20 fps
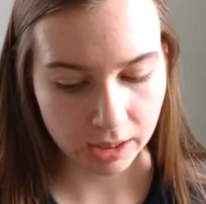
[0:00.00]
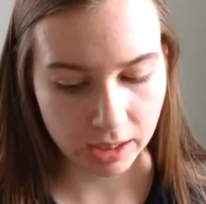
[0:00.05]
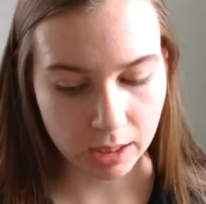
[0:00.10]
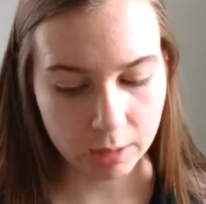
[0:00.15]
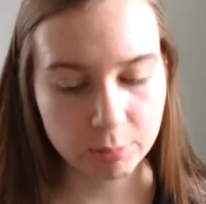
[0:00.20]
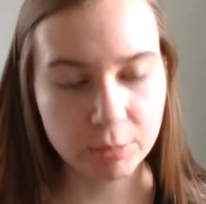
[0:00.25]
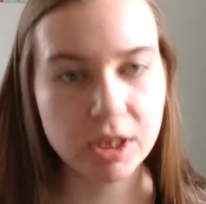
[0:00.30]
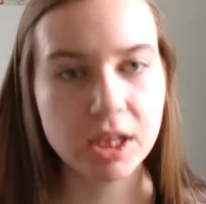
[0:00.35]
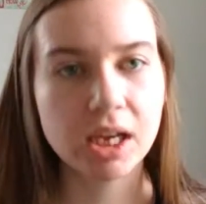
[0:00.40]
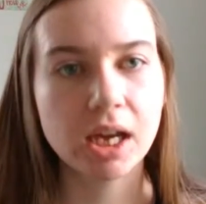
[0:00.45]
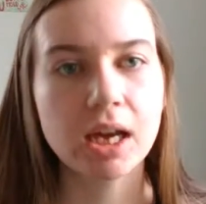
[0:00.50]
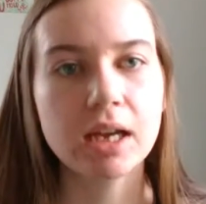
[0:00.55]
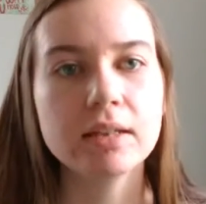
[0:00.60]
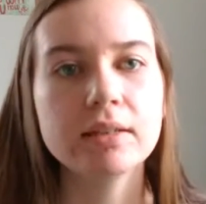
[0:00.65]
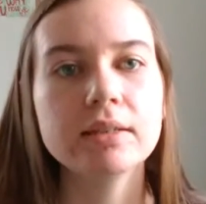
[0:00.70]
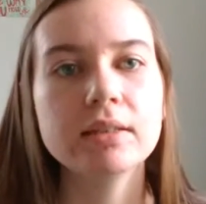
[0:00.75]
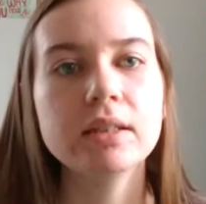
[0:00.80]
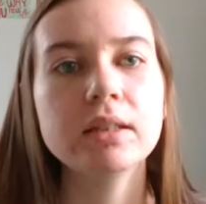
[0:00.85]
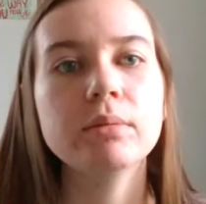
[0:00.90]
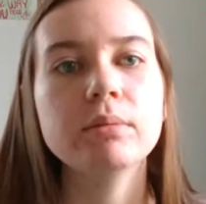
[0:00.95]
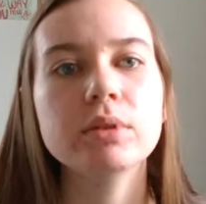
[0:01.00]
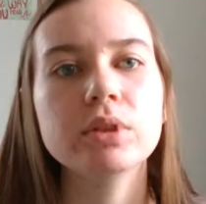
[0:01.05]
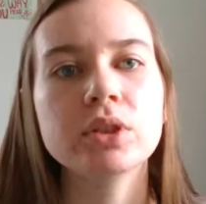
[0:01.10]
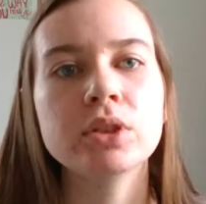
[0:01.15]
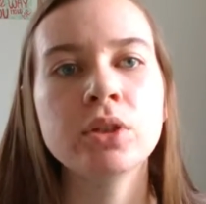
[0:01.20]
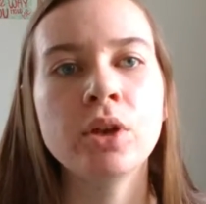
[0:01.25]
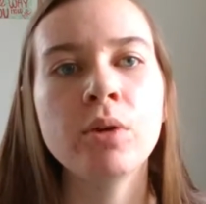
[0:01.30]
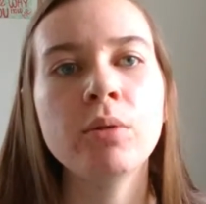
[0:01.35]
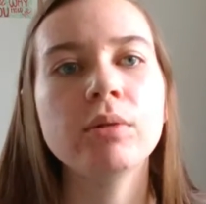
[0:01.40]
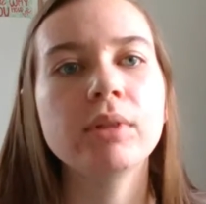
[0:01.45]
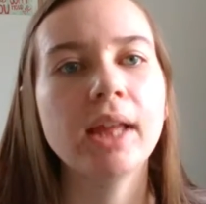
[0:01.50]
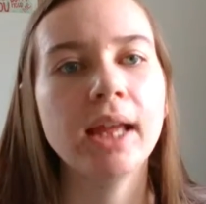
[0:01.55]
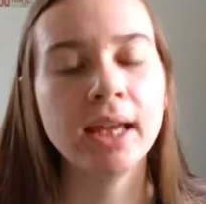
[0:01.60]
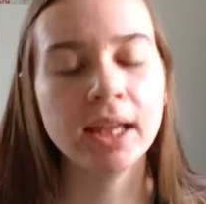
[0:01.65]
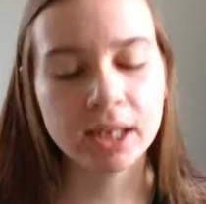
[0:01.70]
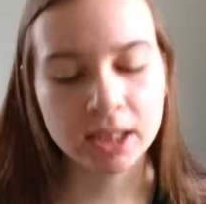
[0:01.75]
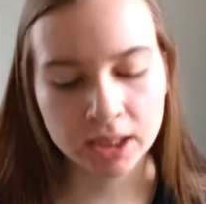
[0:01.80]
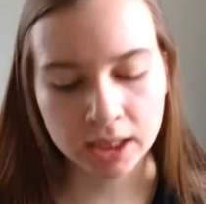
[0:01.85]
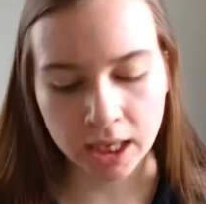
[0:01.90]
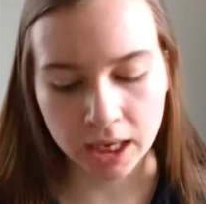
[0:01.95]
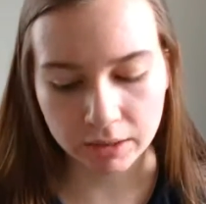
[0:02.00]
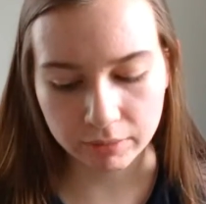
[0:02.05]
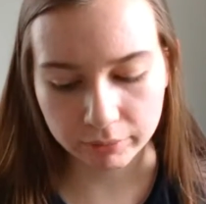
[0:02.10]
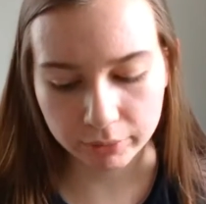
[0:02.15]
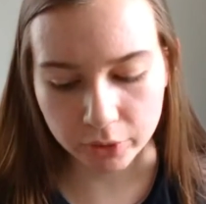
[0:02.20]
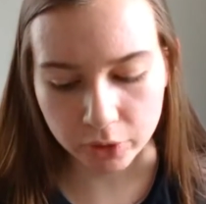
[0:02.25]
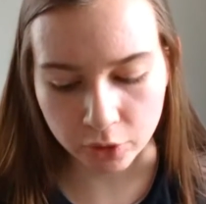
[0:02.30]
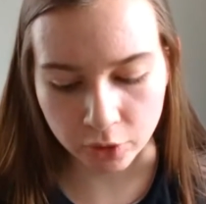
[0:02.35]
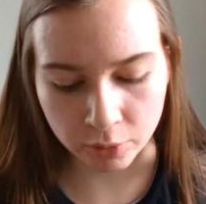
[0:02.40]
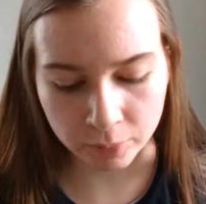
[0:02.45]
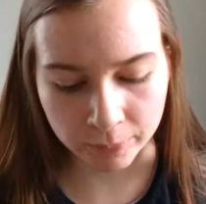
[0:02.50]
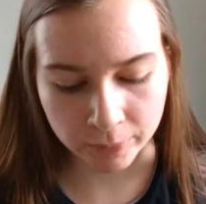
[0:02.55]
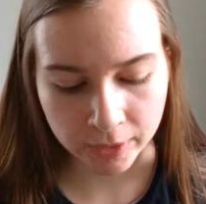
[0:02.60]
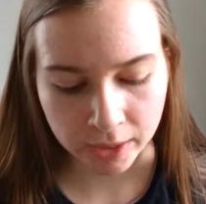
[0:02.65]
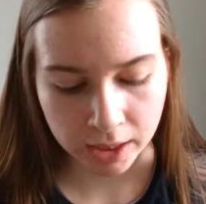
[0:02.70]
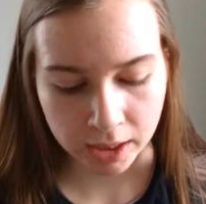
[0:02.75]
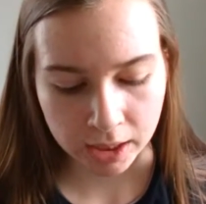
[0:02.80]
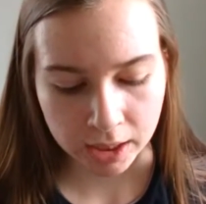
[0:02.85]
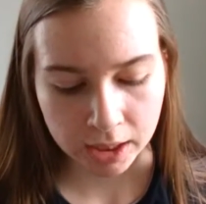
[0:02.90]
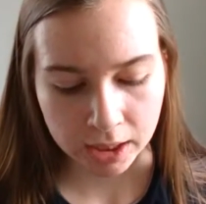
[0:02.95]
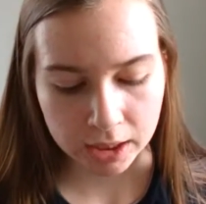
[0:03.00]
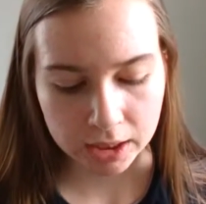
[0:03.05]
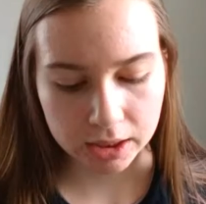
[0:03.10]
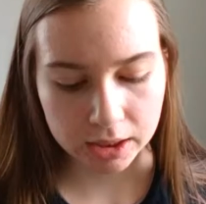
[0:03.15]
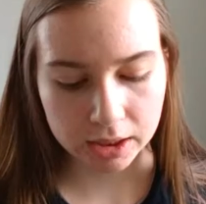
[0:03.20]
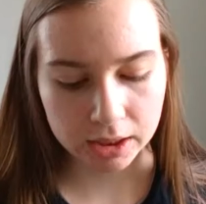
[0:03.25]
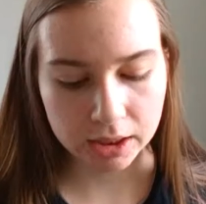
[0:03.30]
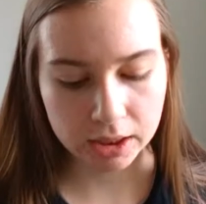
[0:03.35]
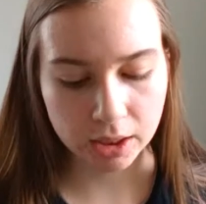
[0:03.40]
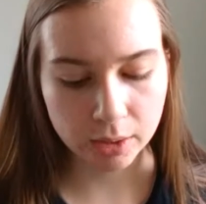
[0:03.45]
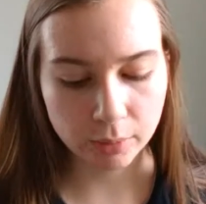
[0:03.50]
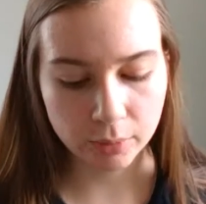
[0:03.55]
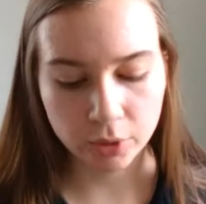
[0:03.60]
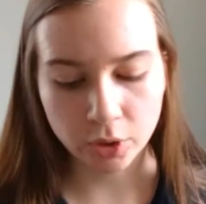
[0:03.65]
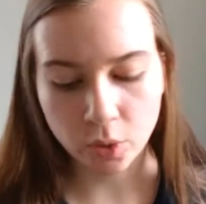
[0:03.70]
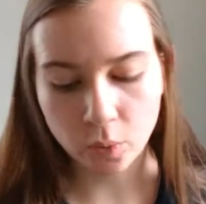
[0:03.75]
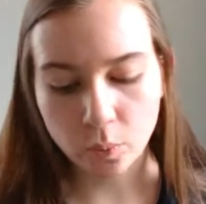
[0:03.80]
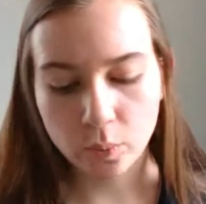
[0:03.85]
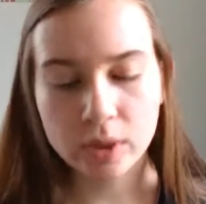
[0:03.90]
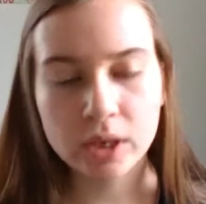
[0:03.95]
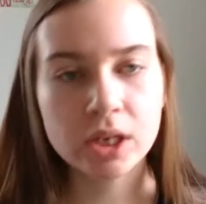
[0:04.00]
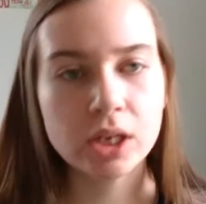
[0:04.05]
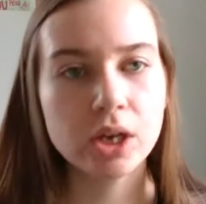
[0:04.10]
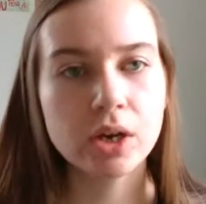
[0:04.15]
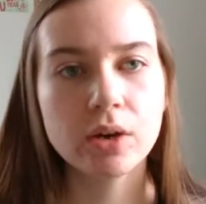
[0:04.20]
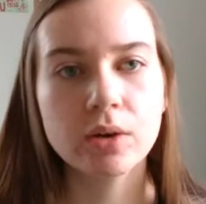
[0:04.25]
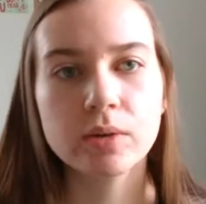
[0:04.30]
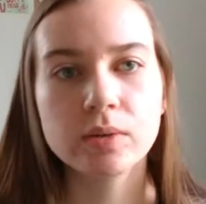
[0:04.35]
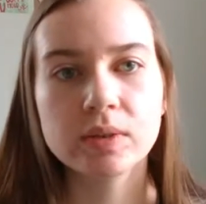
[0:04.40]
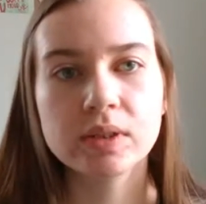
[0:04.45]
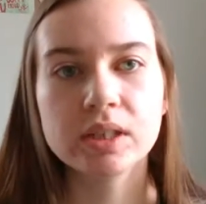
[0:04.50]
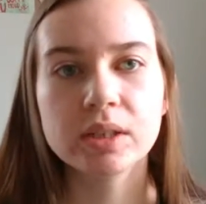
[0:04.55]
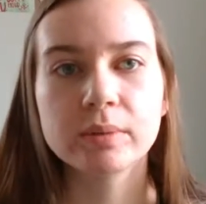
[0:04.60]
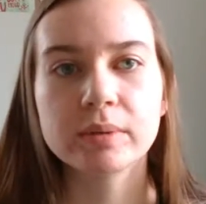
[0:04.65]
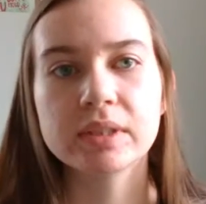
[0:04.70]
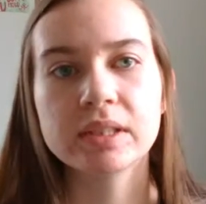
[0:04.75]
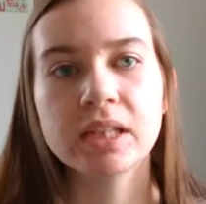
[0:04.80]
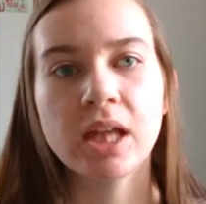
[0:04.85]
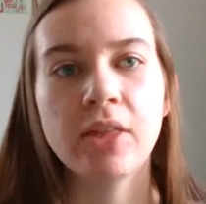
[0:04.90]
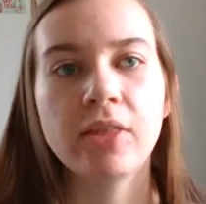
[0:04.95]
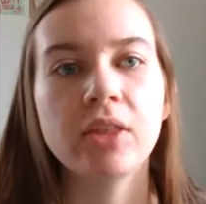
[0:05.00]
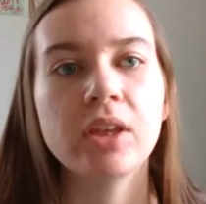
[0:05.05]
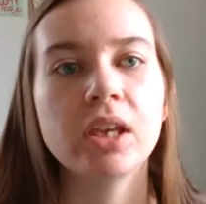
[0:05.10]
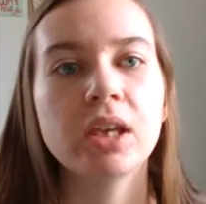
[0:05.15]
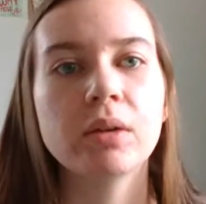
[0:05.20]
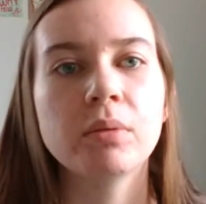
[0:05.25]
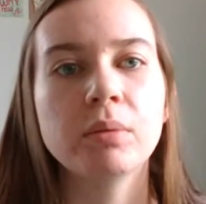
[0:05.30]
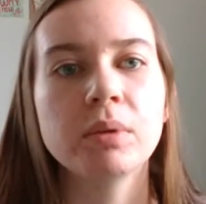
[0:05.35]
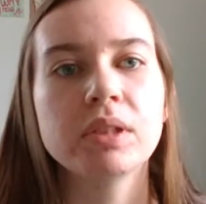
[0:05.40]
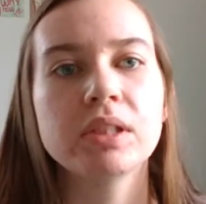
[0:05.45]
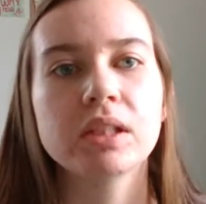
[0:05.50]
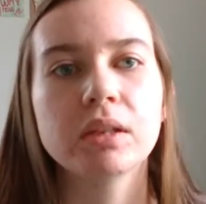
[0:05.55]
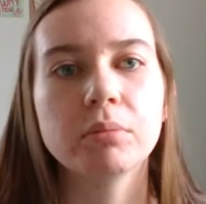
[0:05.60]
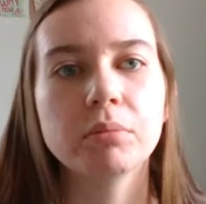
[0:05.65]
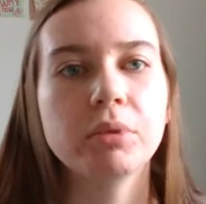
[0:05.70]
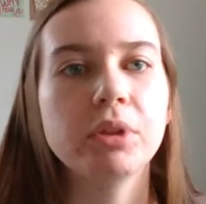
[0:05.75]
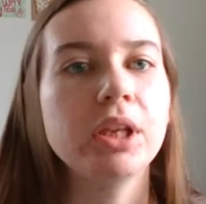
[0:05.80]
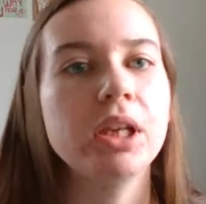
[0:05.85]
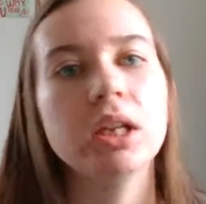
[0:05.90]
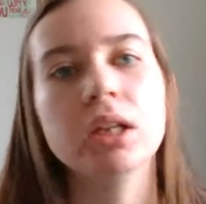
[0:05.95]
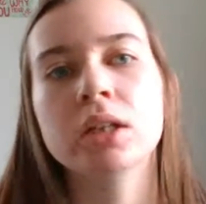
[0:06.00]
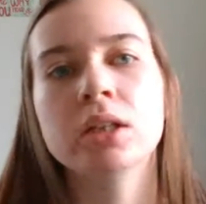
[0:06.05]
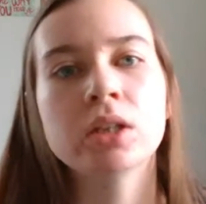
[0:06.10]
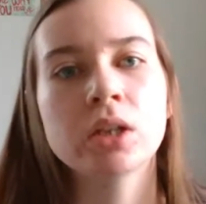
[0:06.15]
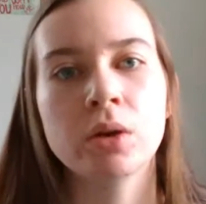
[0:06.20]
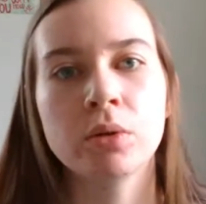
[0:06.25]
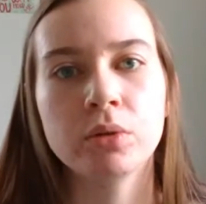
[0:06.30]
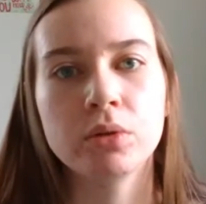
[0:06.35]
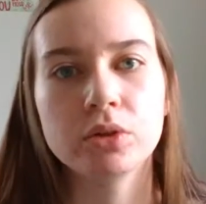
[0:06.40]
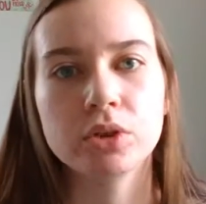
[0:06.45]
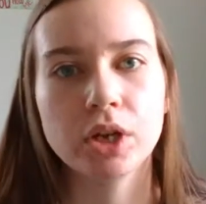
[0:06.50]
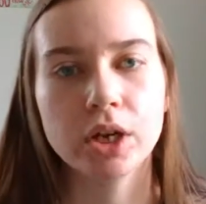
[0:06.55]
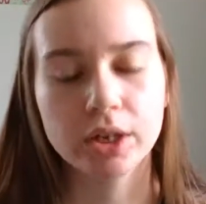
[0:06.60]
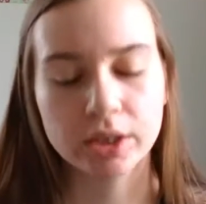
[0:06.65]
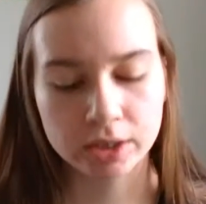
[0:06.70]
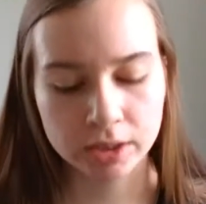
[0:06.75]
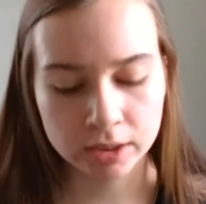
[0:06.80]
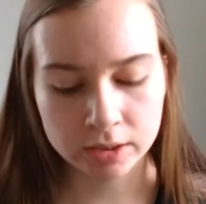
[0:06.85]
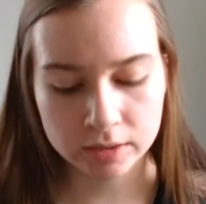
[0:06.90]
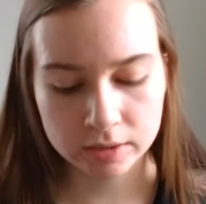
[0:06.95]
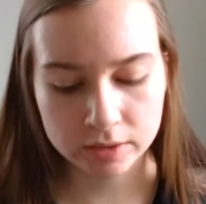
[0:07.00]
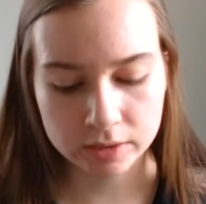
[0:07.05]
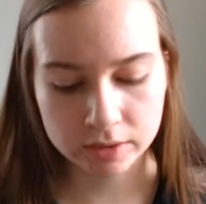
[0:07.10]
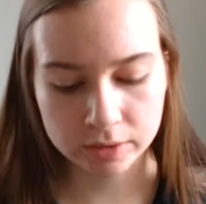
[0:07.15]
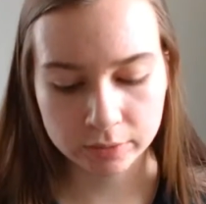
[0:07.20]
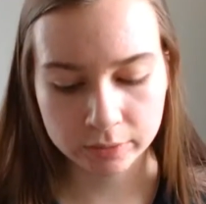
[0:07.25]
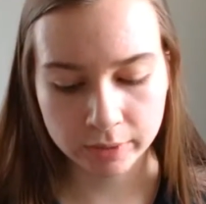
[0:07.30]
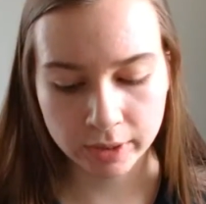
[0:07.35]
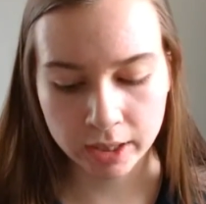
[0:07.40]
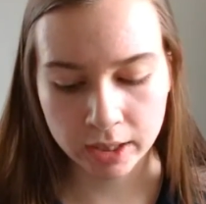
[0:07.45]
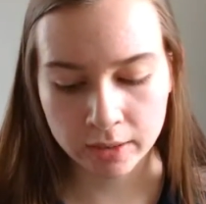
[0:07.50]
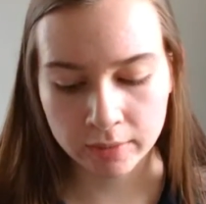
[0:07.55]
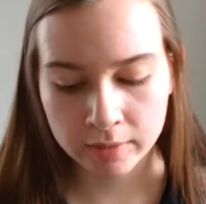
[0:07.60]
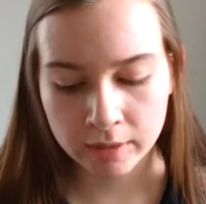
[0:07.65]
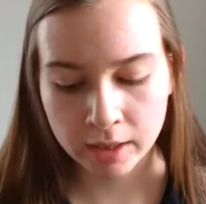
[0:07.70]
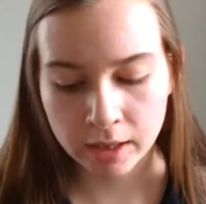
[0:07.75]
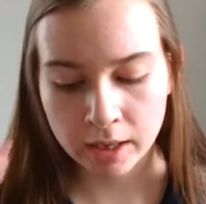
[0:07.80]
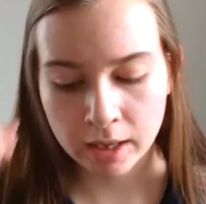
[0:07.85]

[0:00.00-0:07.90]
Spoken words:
And because there was no light in that room, there were no windows, there was nothing. It was complete and total darkness, right?